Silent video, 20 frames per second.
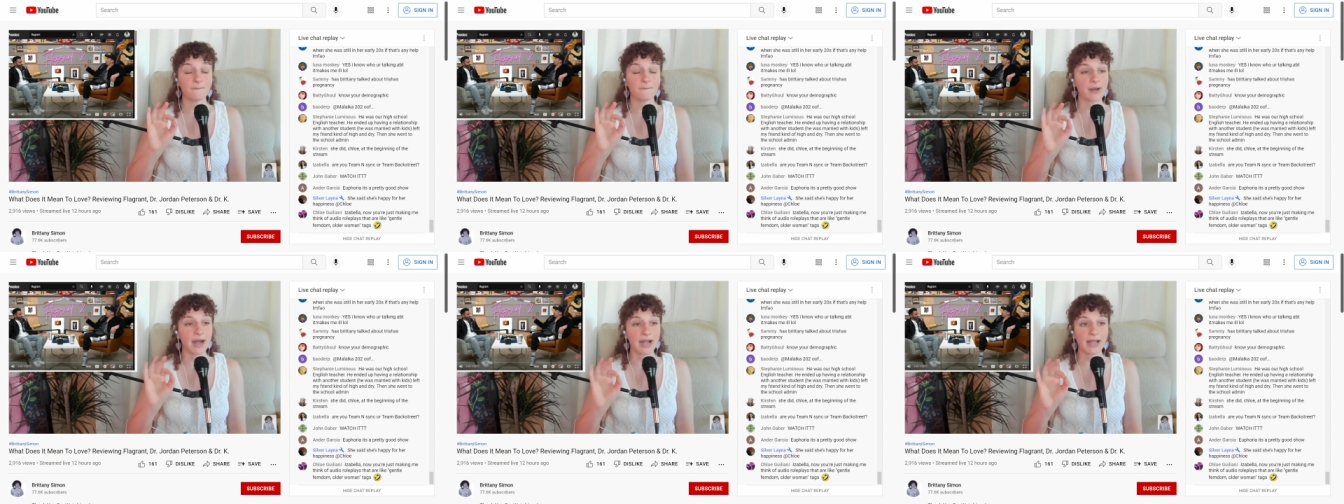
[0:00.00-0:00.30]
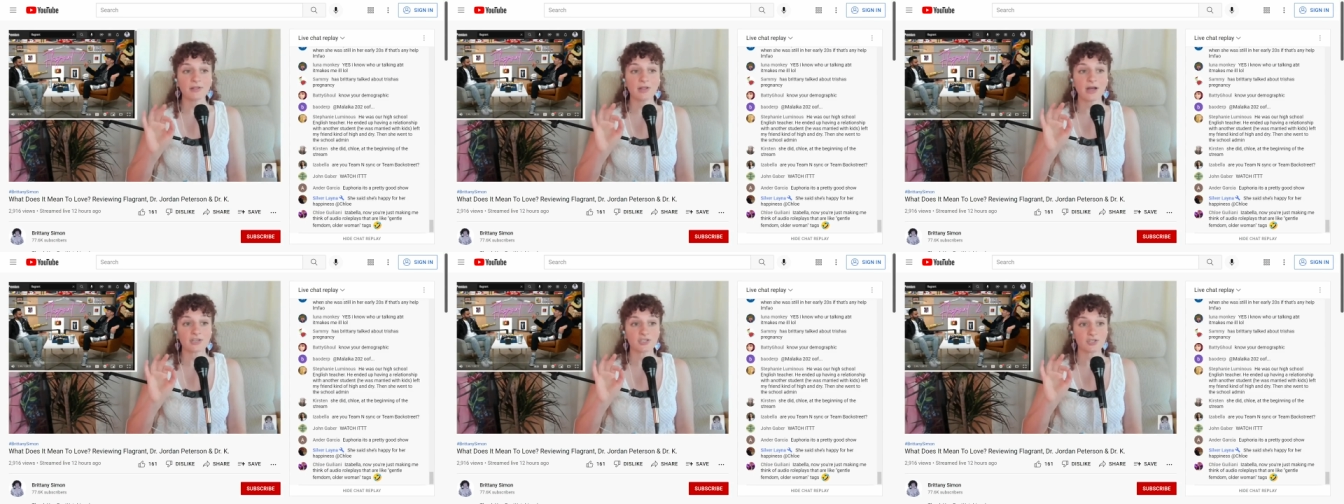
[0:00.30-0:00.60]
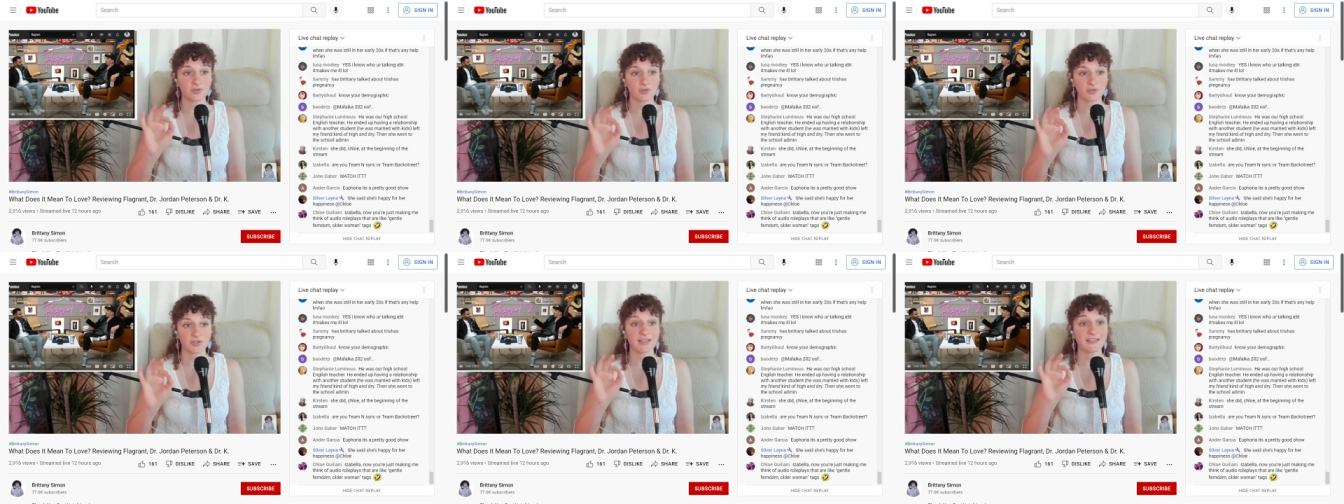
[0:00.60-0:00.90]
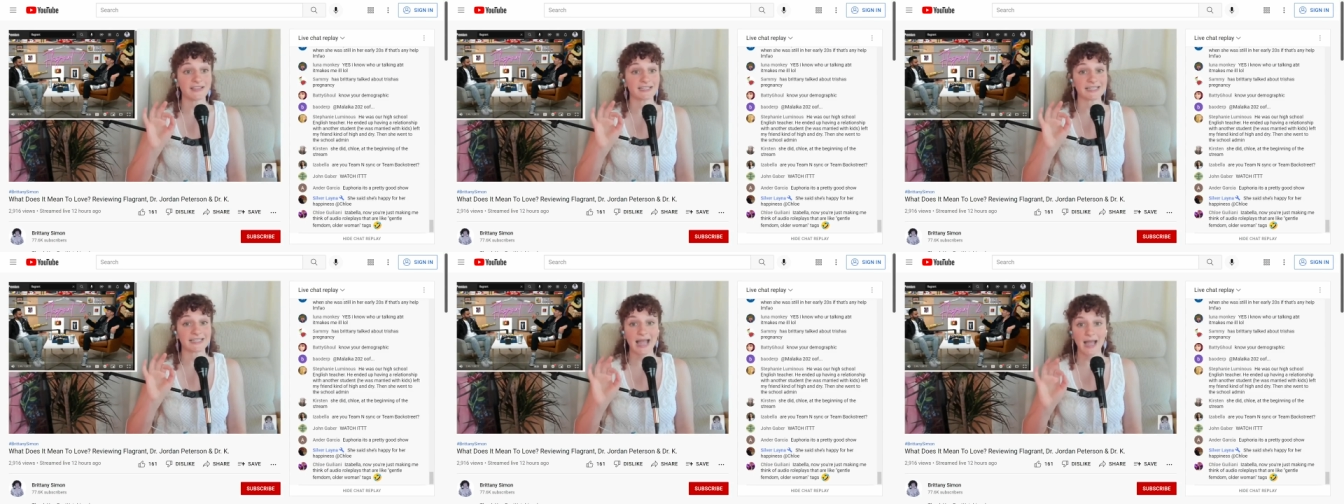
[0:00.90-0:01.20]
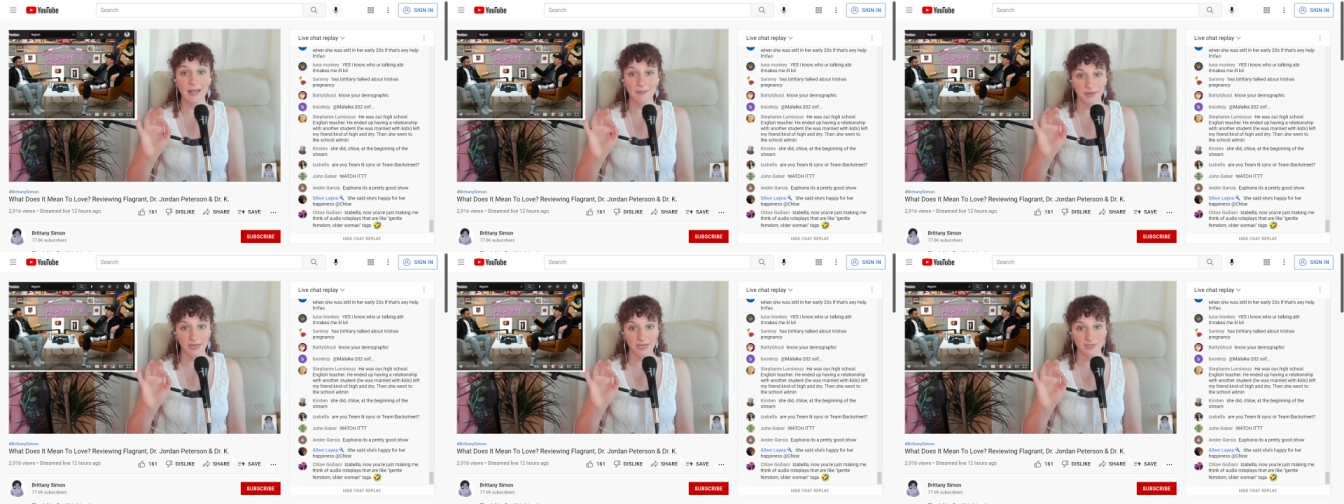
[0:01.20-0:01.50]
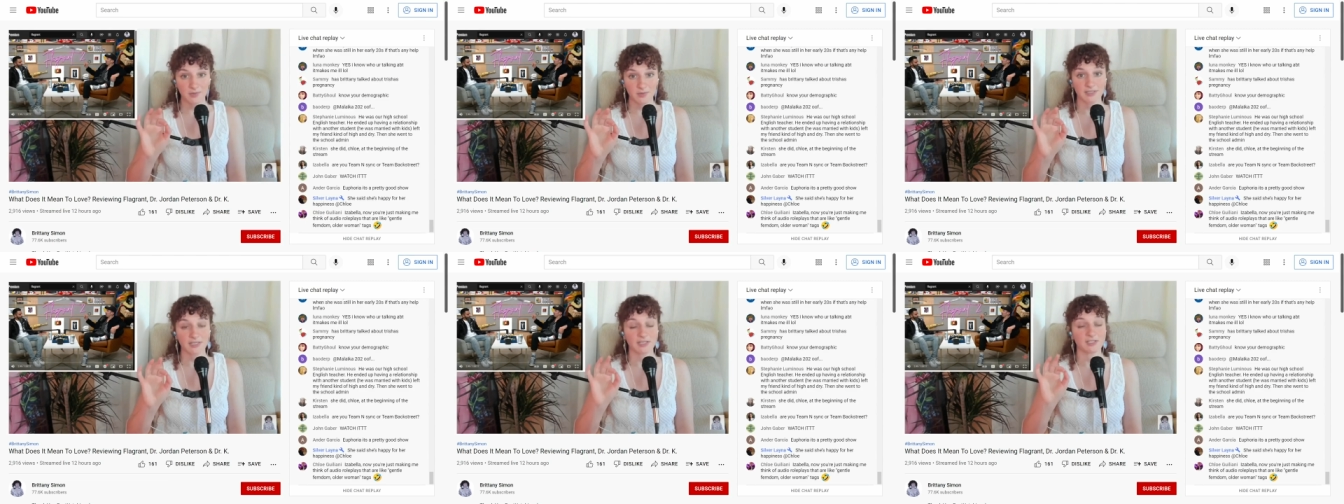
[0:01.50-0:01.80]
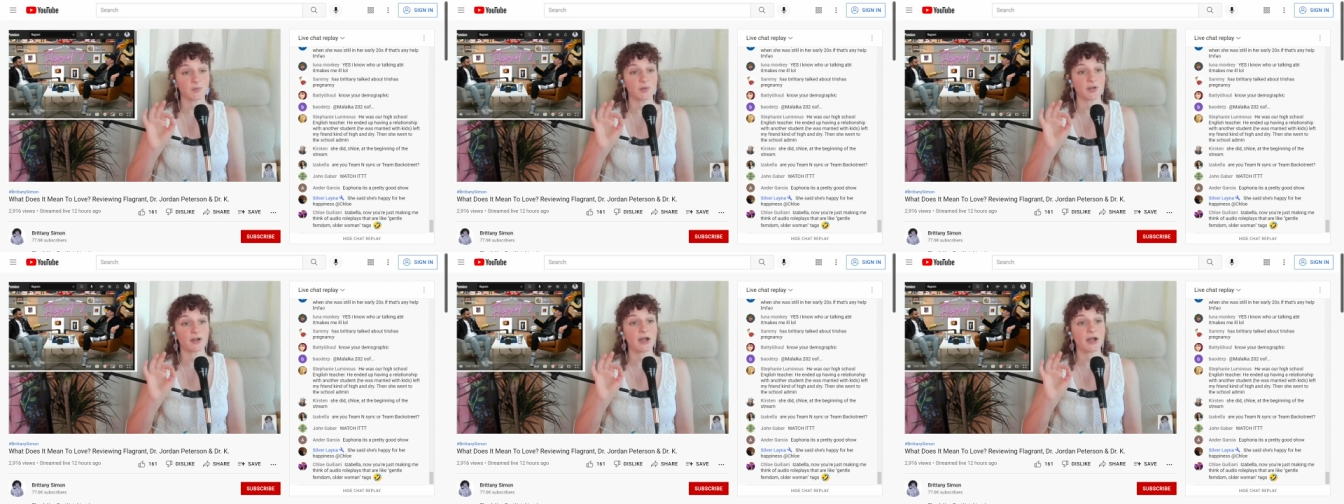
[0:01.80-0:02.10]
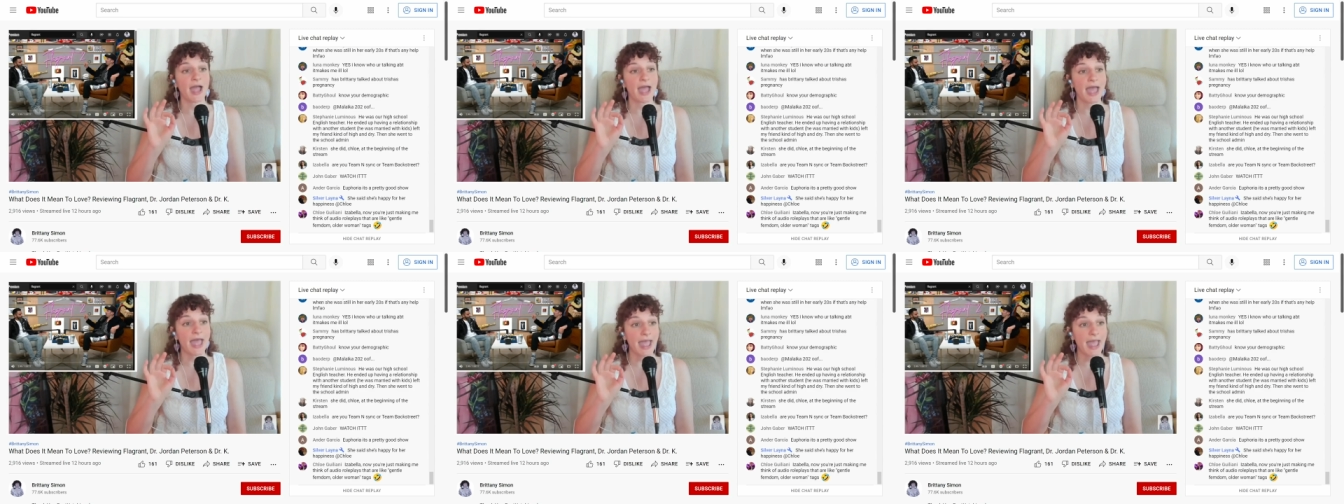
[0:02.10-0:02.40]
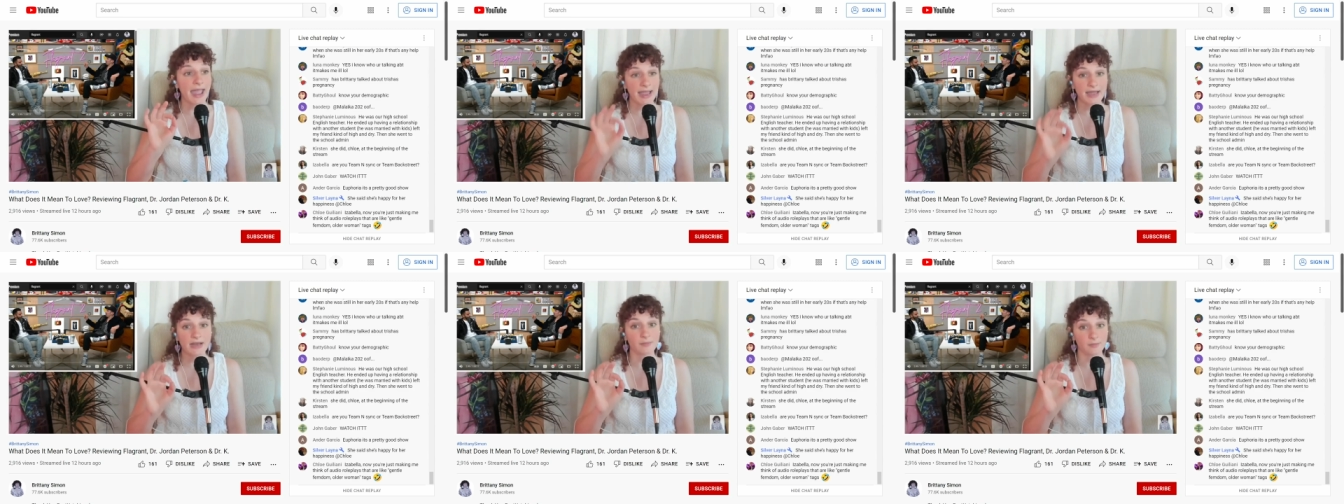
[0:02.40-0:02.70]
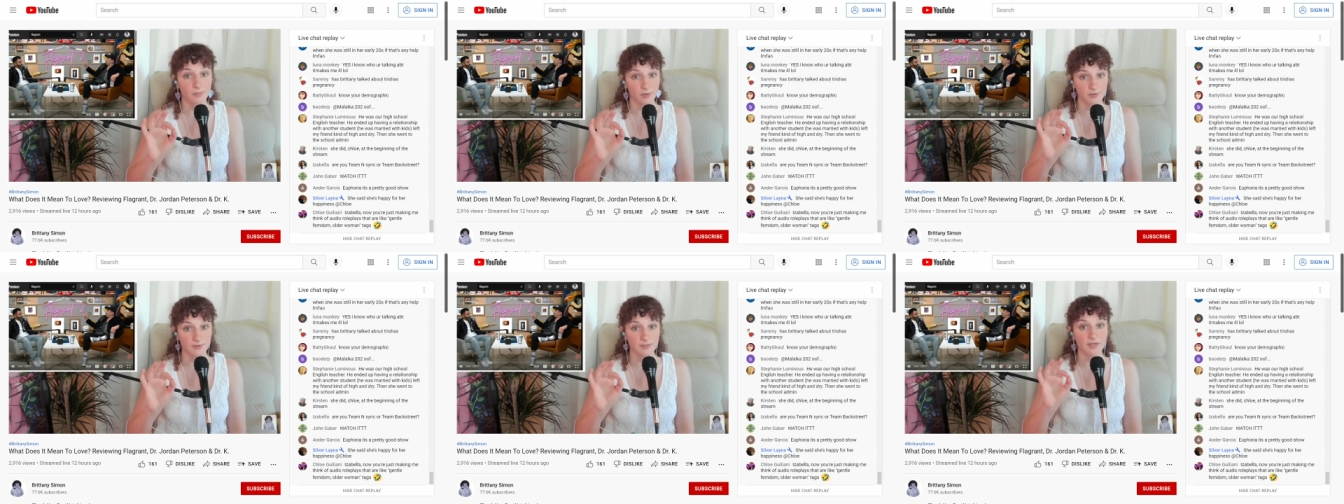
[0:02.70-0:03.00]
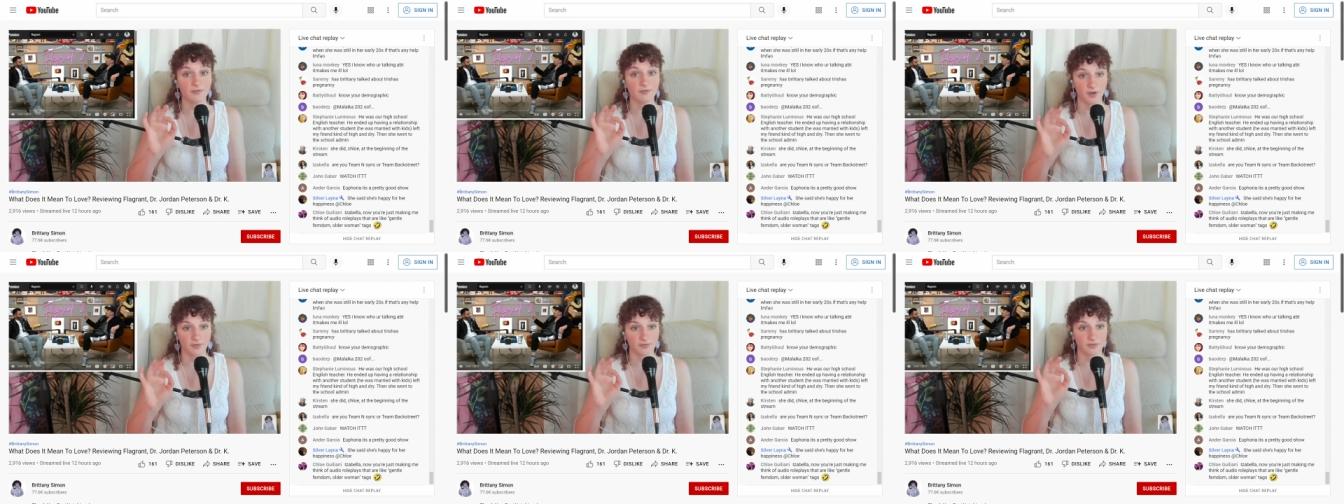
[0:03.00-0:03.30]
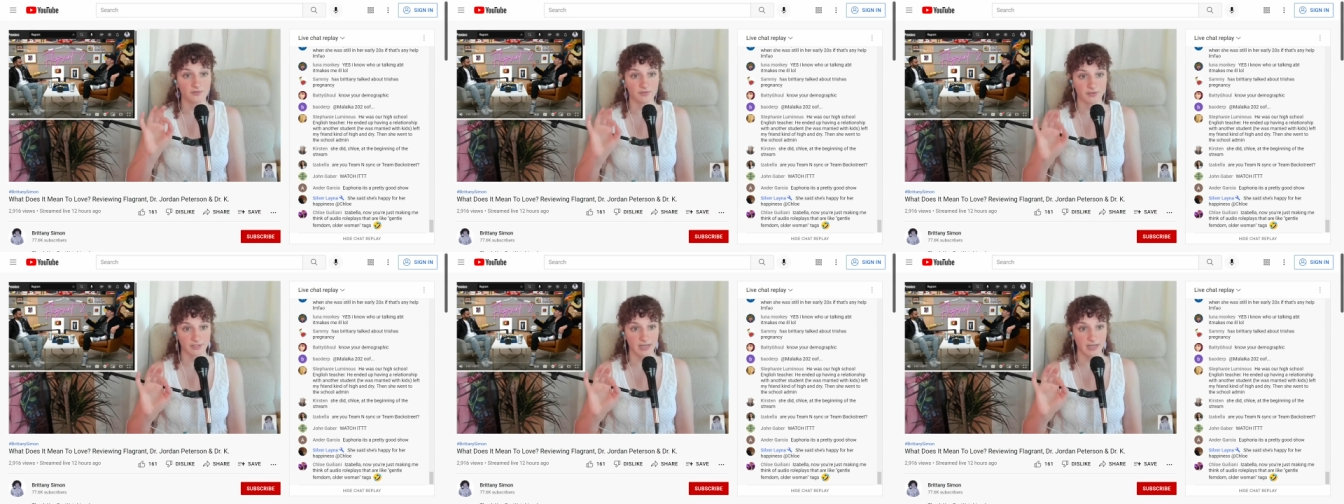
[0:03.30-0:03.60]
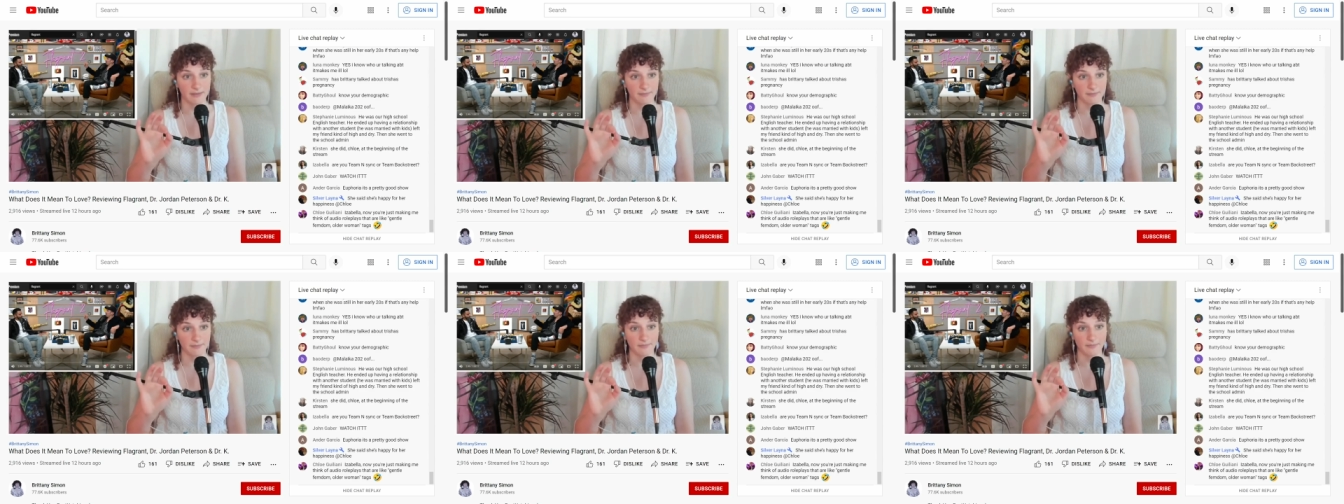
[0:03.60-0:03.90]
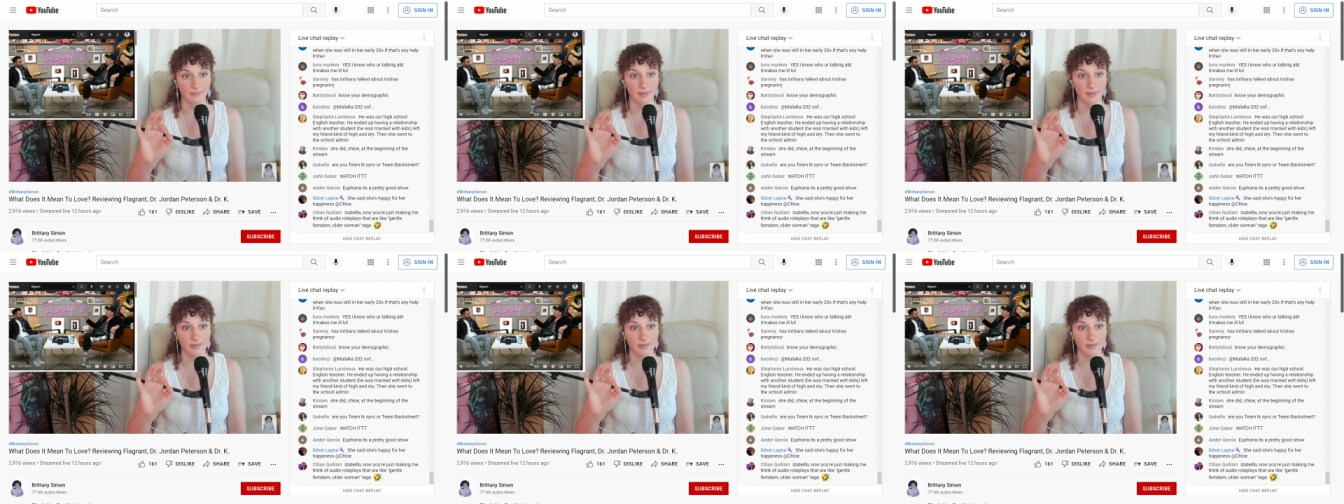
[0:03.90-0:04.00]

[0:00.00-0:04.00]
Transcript: biological thing that is happening to us because we are animals evolved over time.